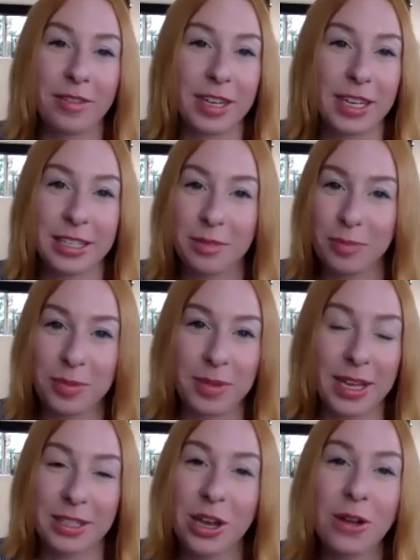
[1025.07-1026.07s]
It's
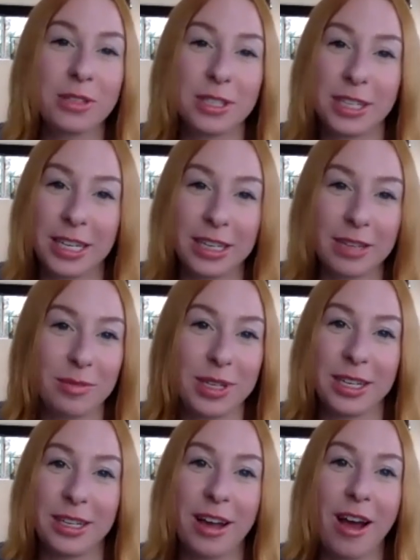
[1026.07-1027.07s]
it's hosting and
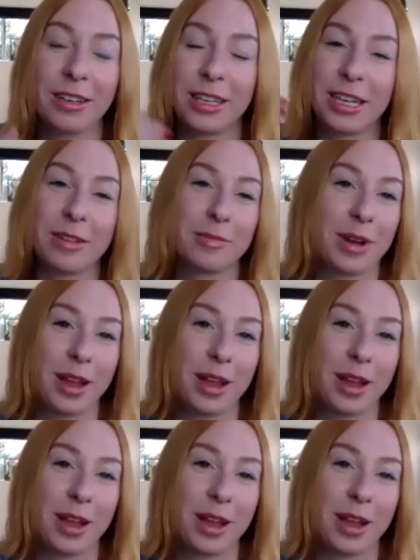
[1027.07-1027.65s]
being on camera,